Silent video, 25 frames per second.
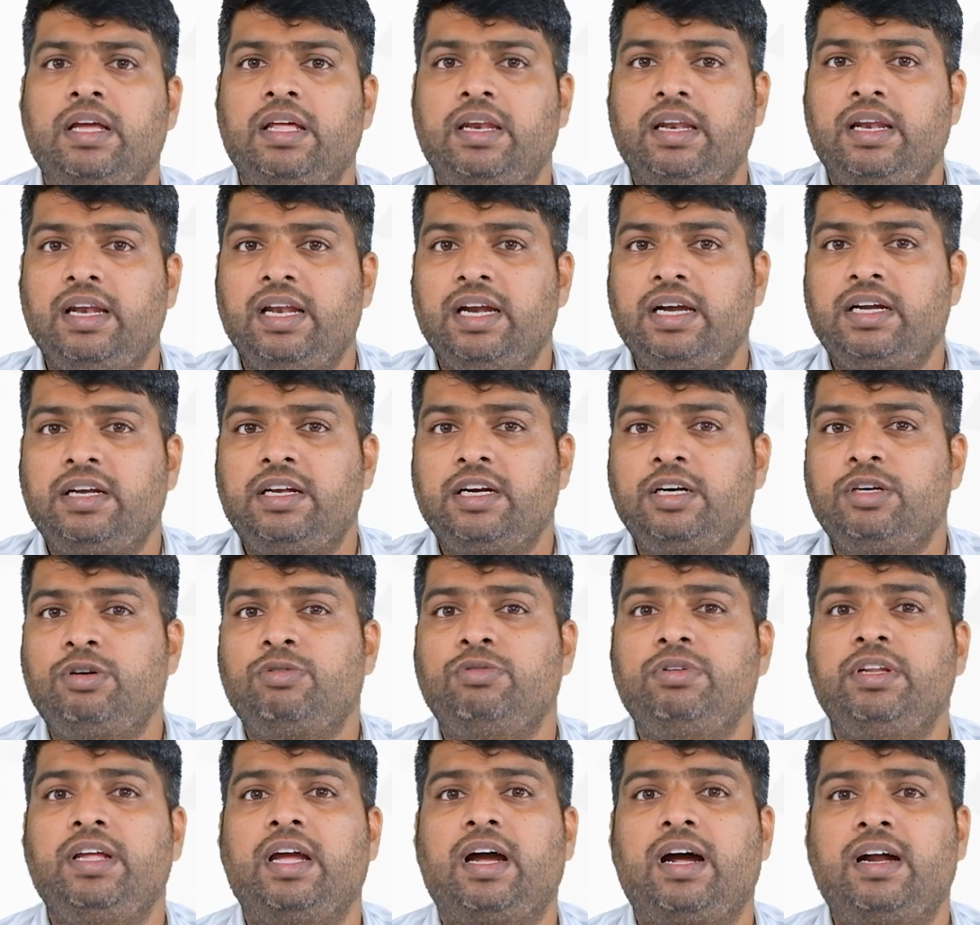related
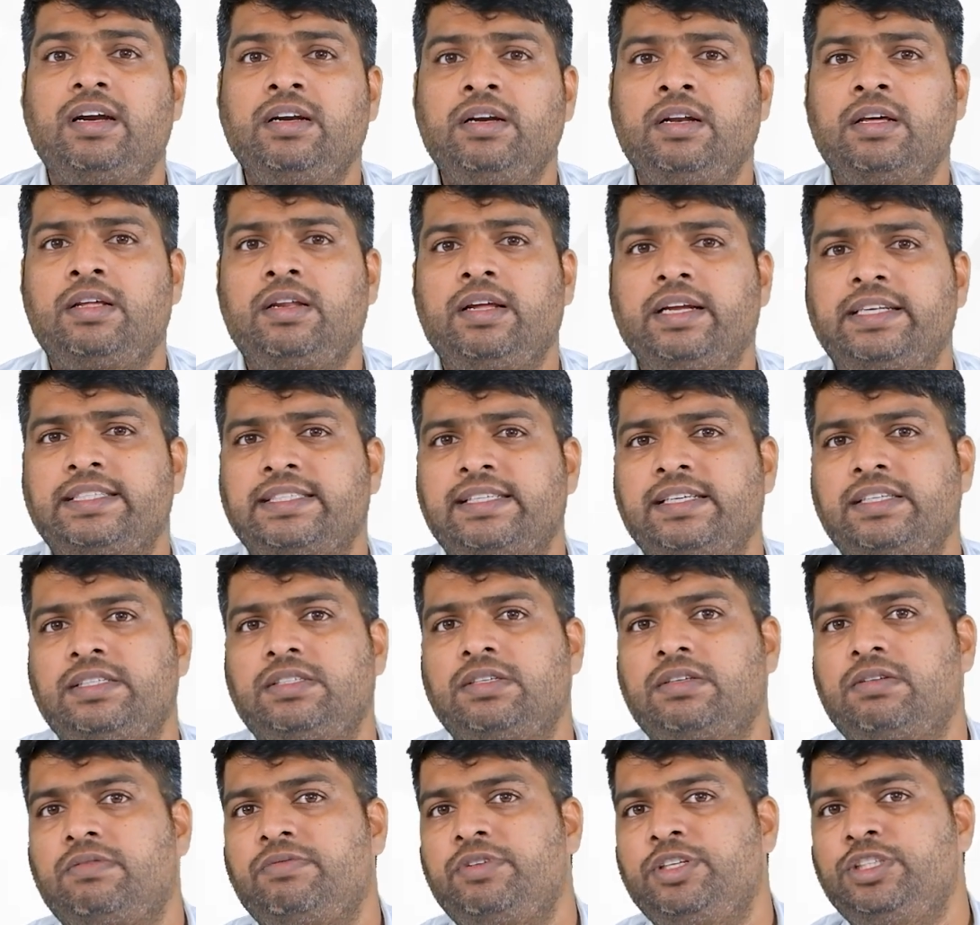to the under
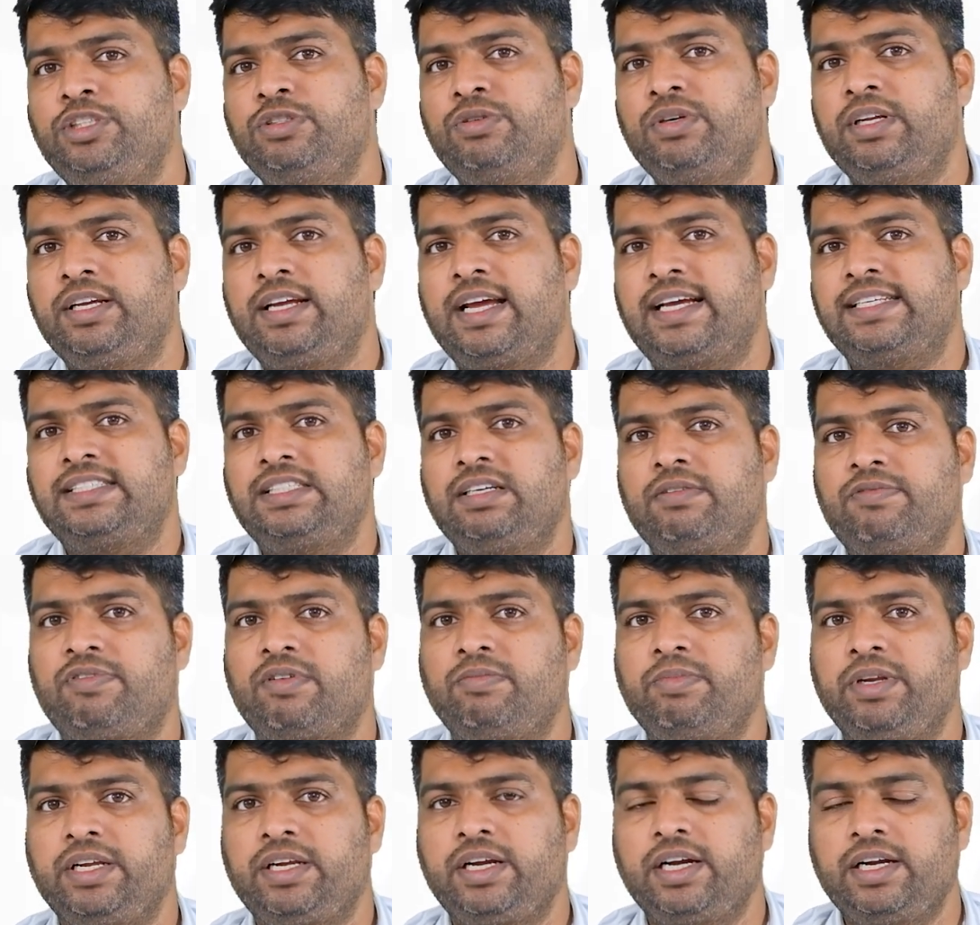excretion of the uric acid
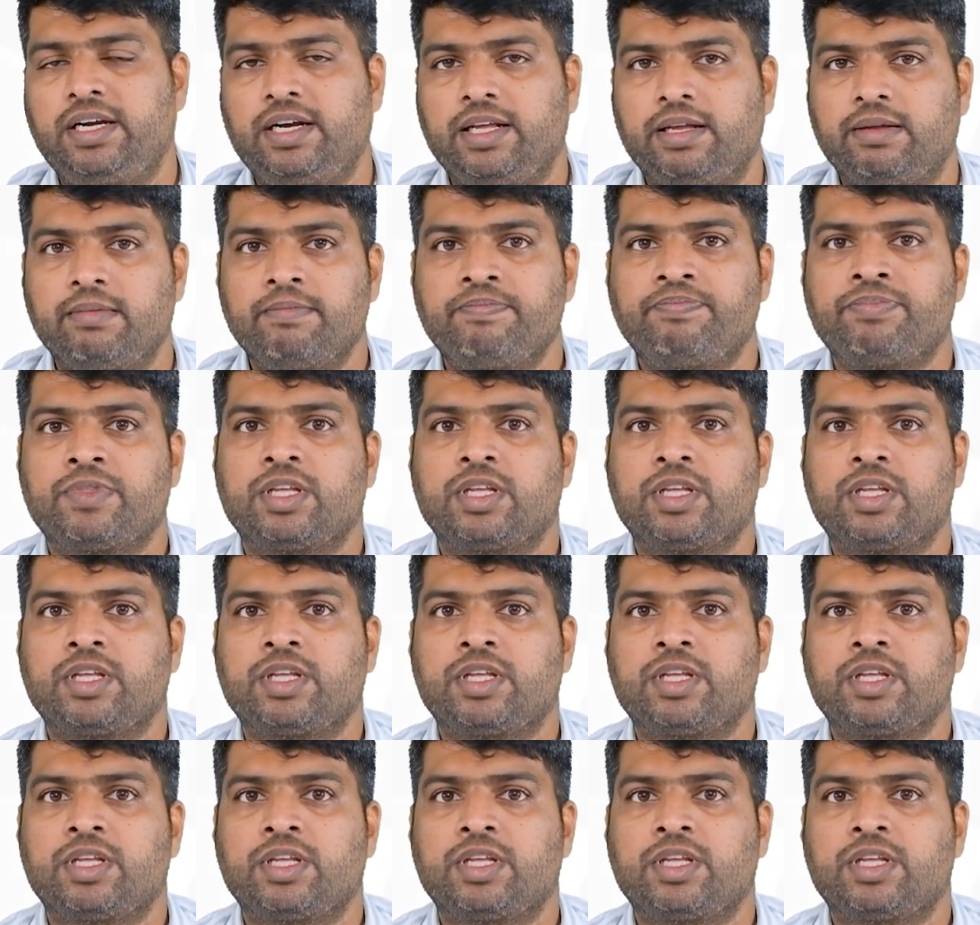from the kidney.